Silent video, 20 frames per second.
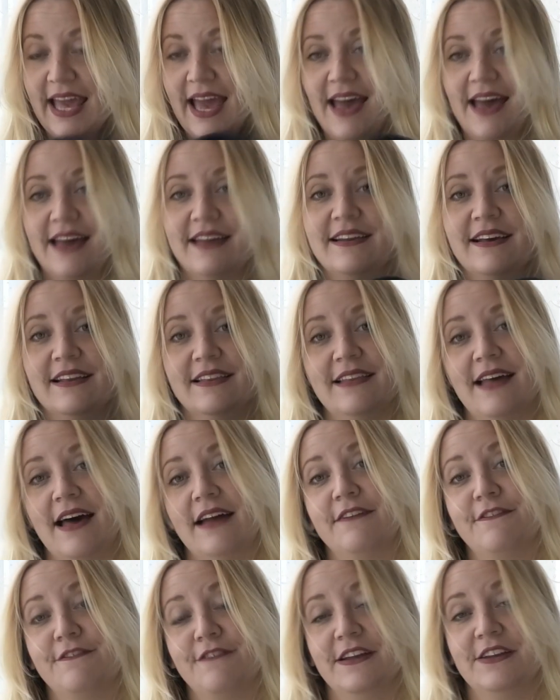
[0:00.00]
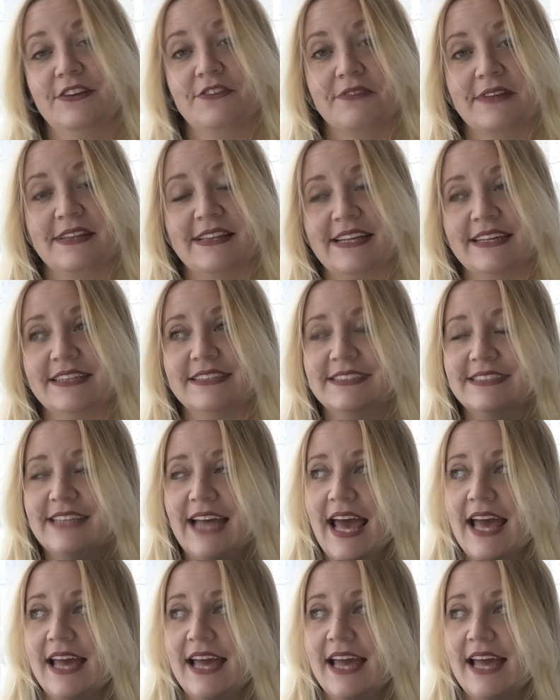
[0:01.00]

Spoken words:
had a lot of fun doing this,